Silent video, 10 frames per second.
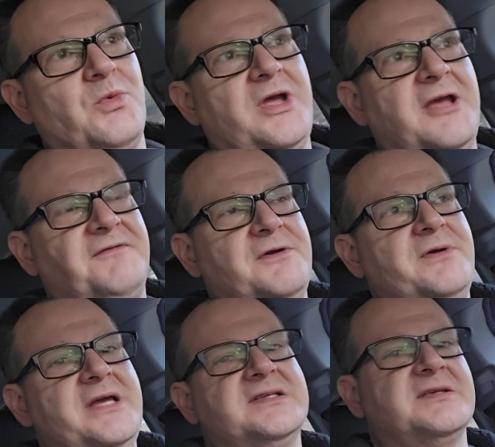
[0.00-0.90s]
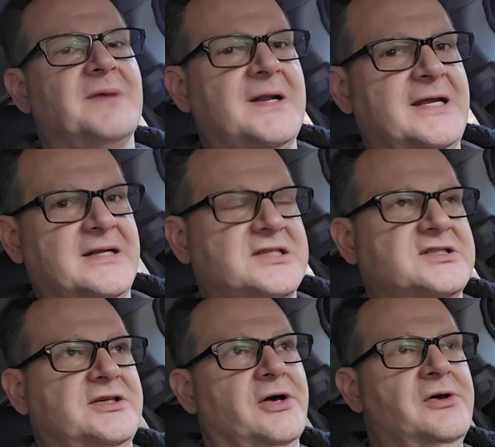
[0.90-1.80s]
if you hit somebody in a
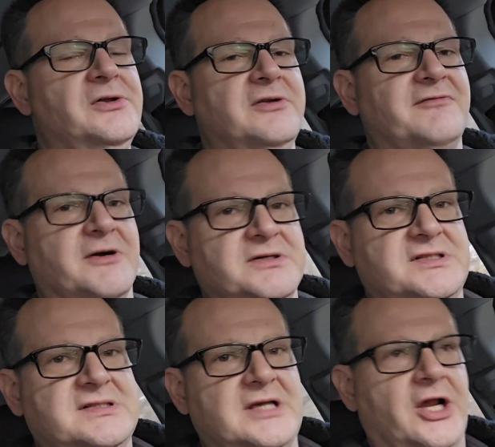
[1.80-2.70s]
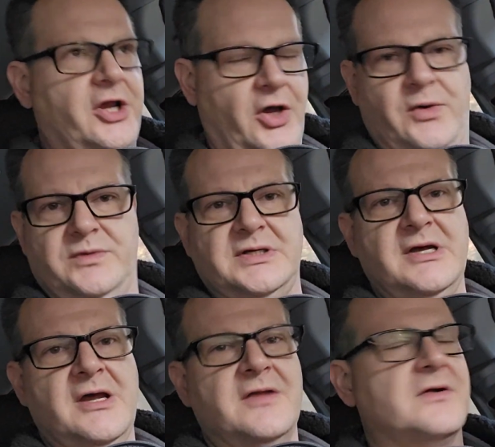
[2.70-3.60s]
skull versus a coat.
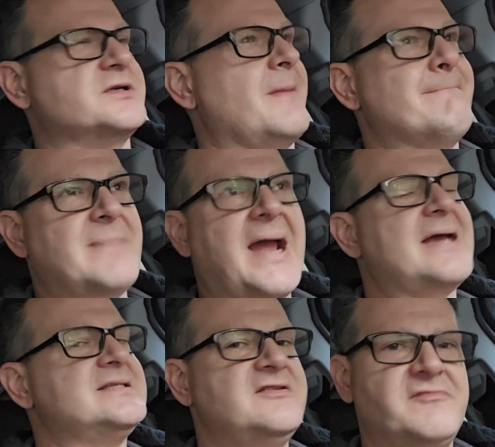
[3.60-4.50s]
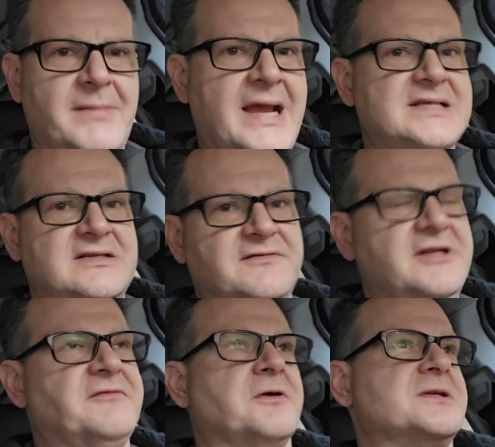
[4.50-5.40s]
There's a massive, massive
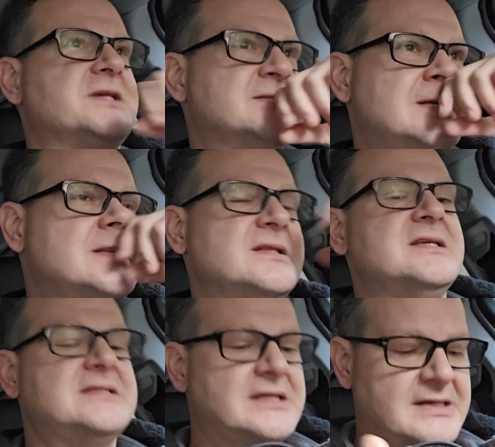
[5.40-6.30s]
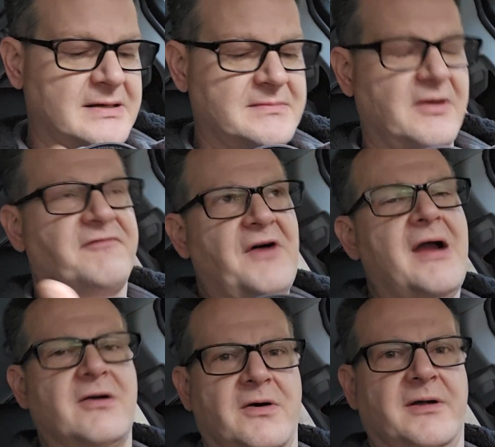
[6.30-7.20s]
difference because this, this isn't a
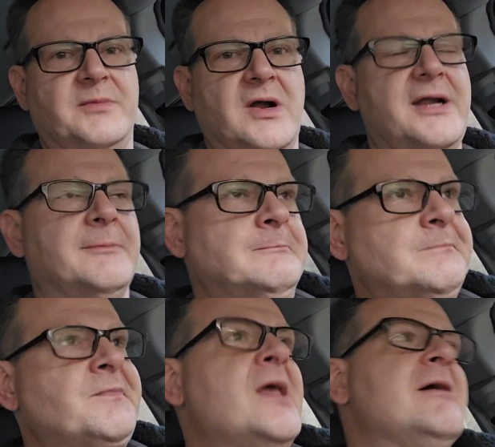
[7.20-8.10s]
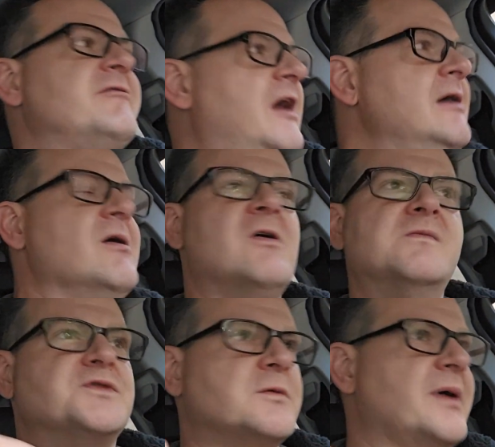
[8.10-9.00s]
firearm, right?
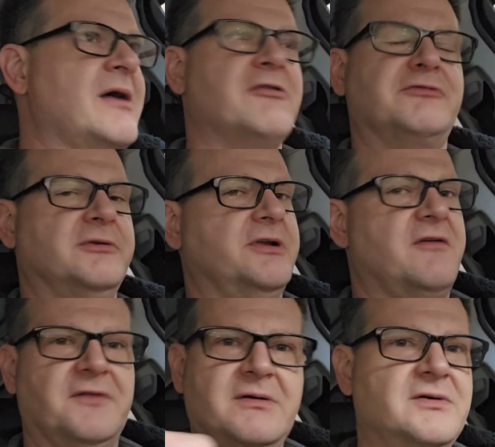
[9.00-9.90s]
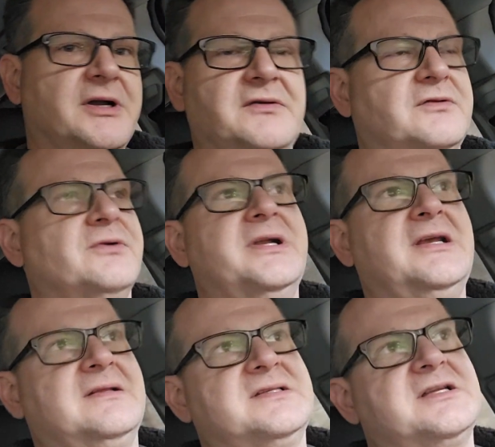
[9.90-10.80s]
Firearms are powerful enough, they're going to go through
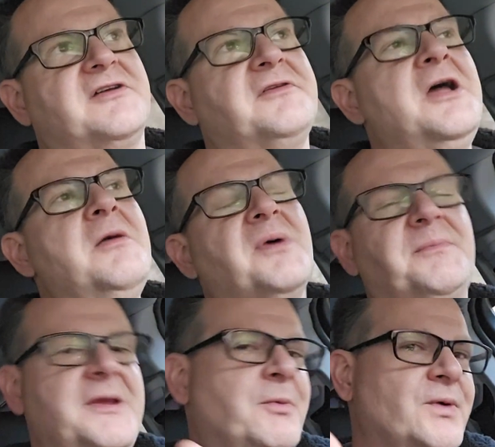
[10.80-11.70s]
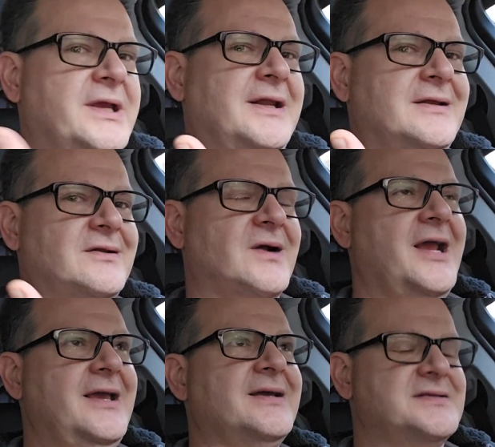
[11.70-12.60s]
any of this stuff. But people get it in their
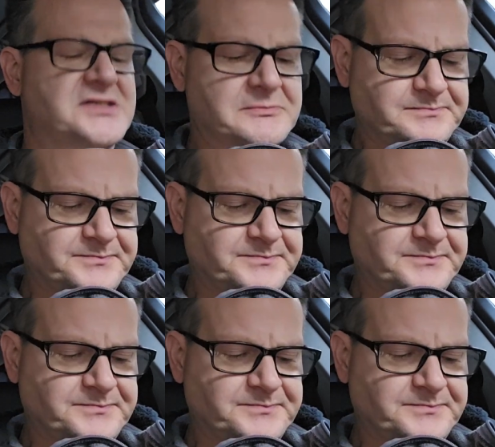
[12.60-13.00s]
heads